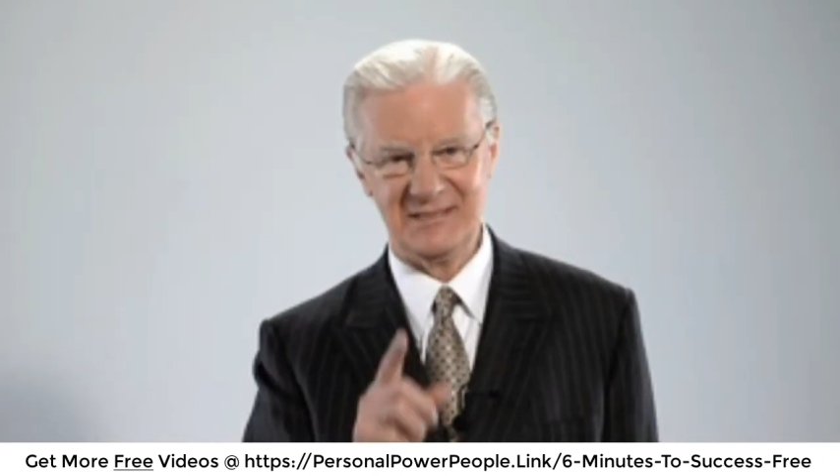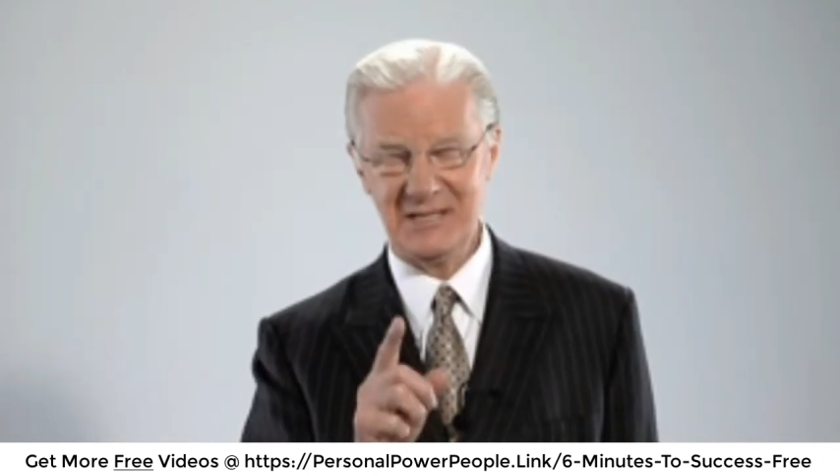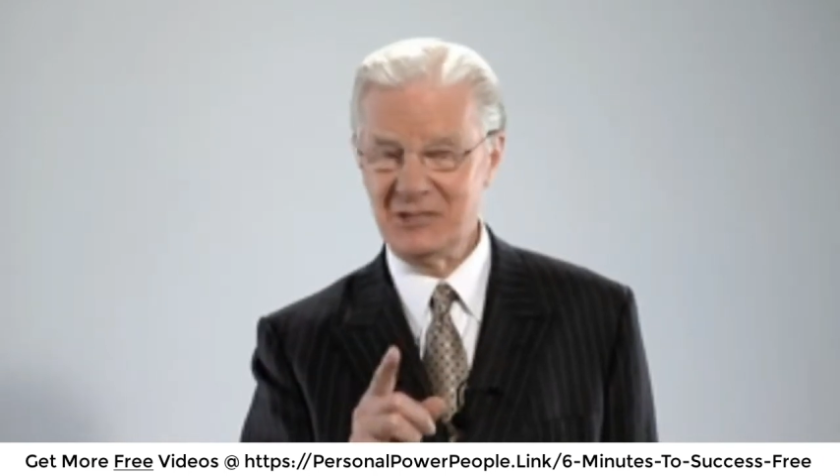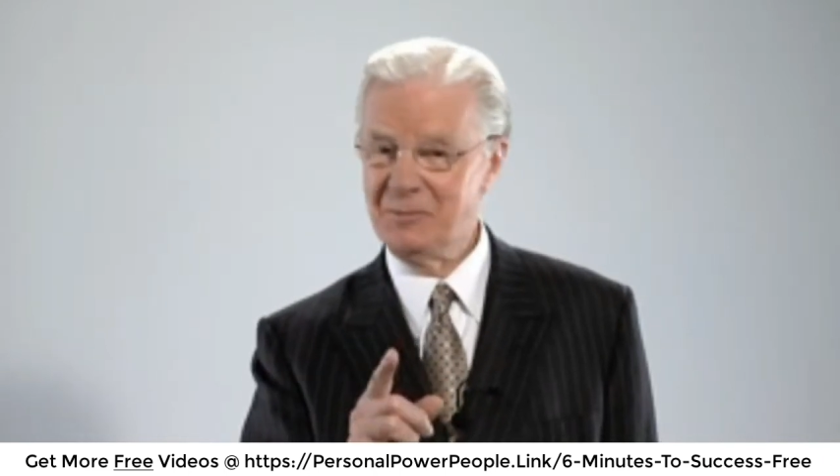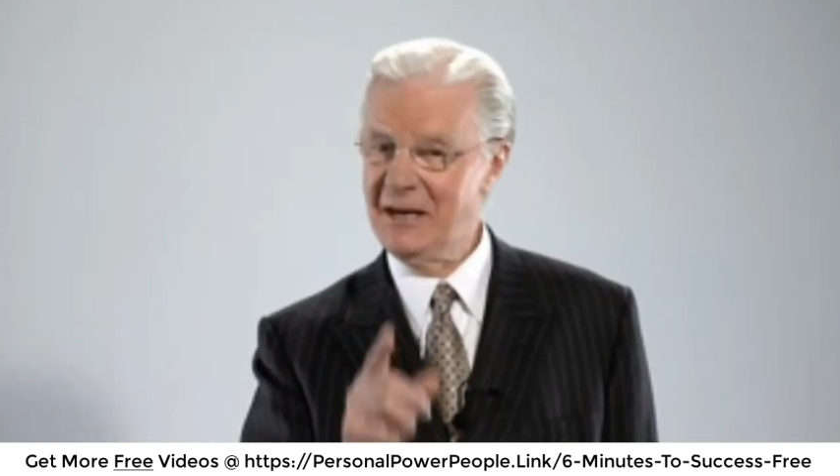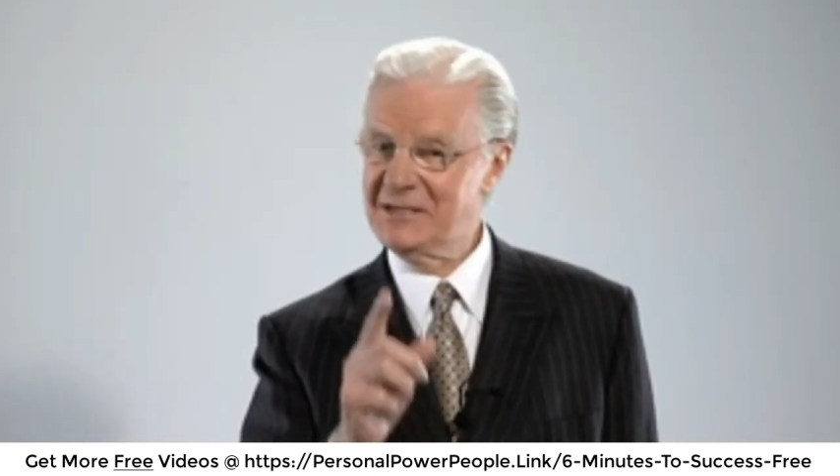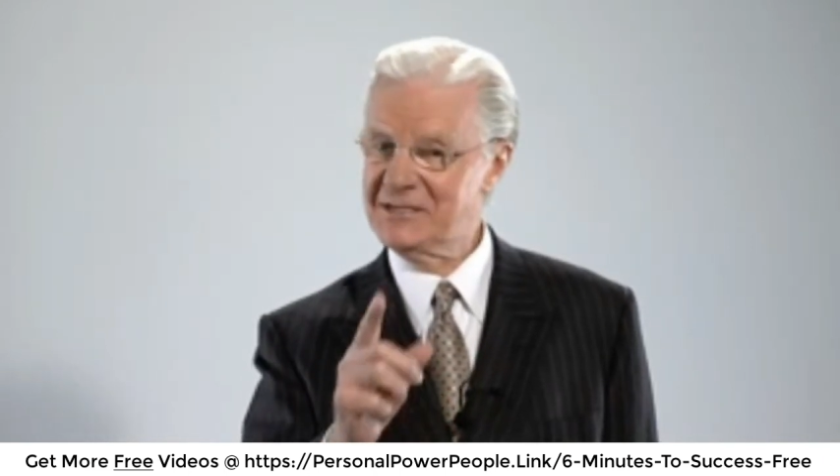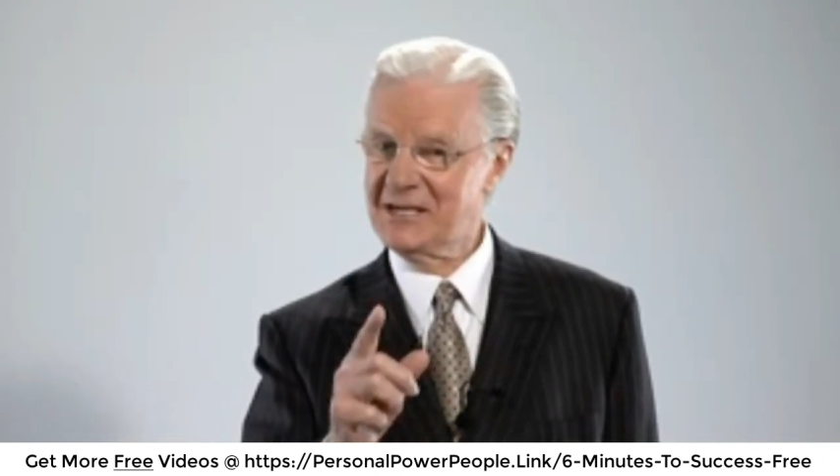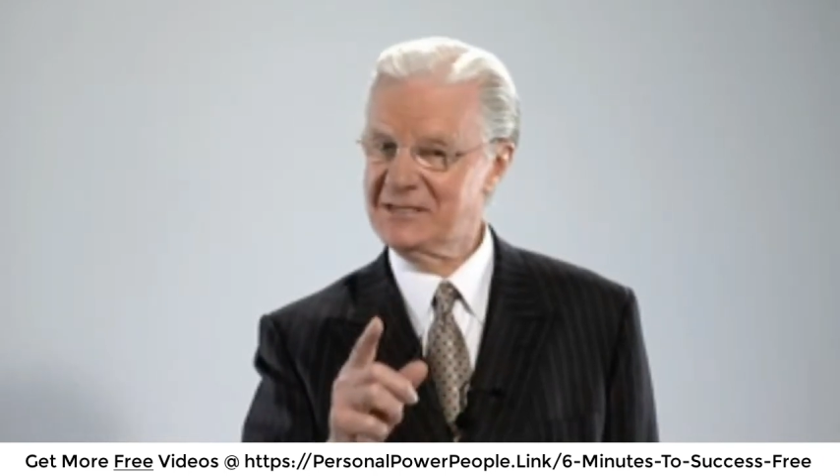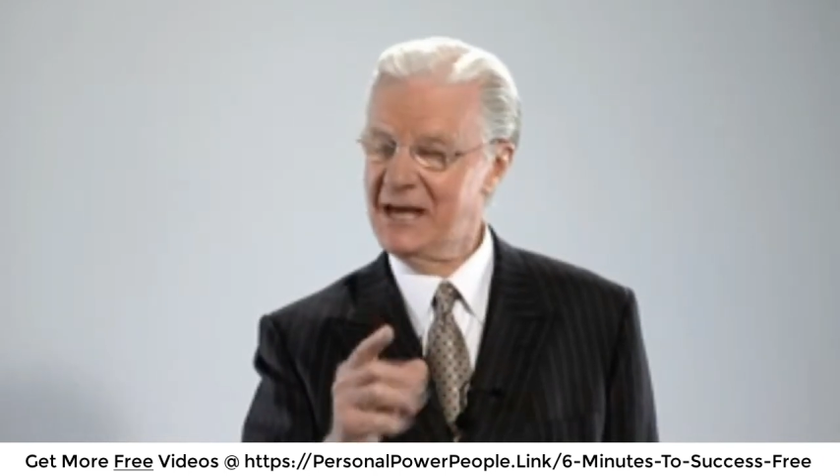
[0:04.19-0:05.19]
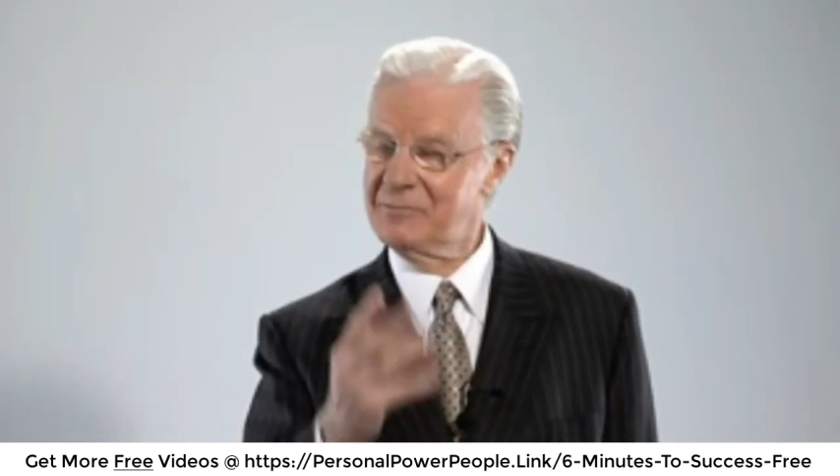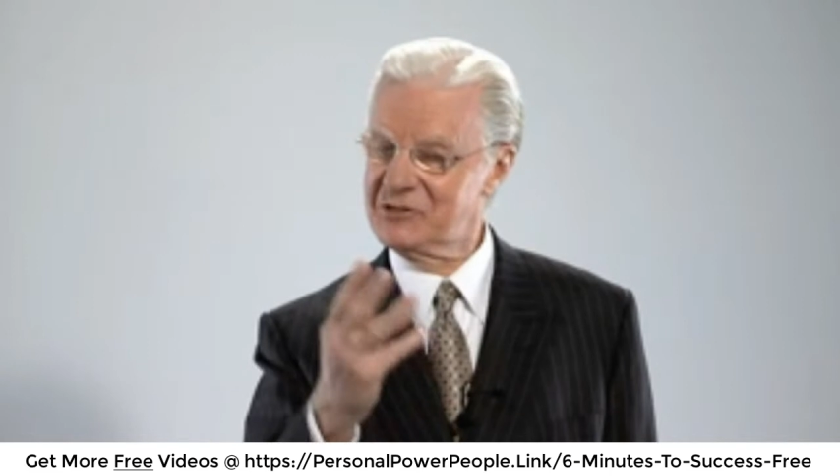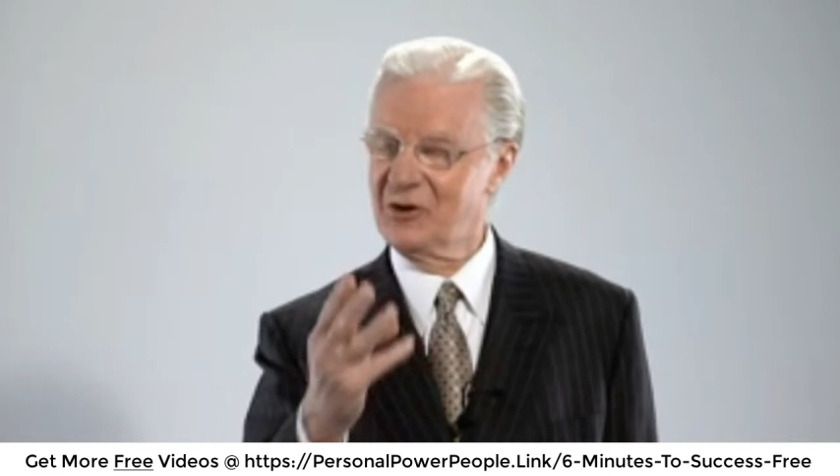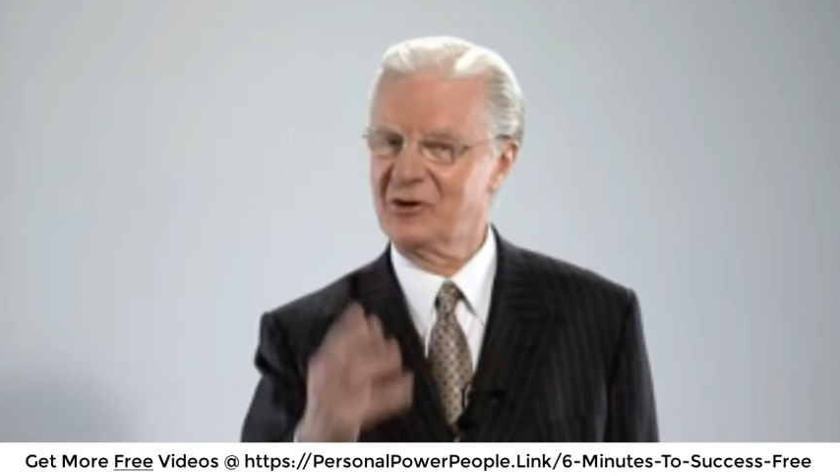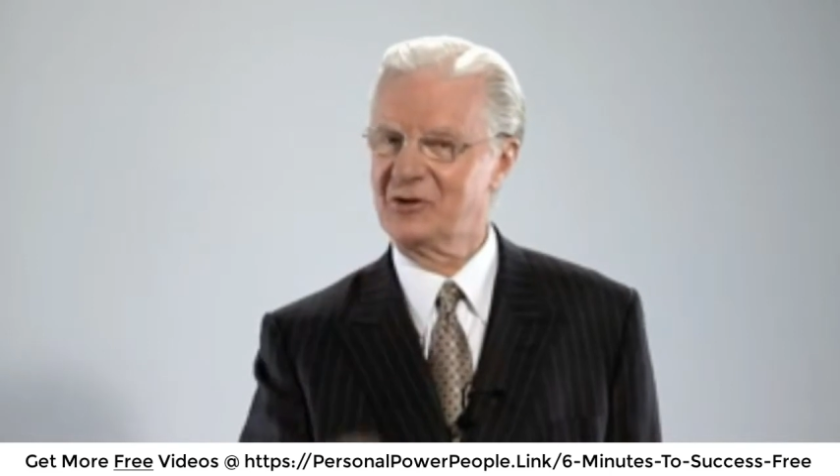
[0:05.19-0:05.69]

6 minutes, 6 steps, sort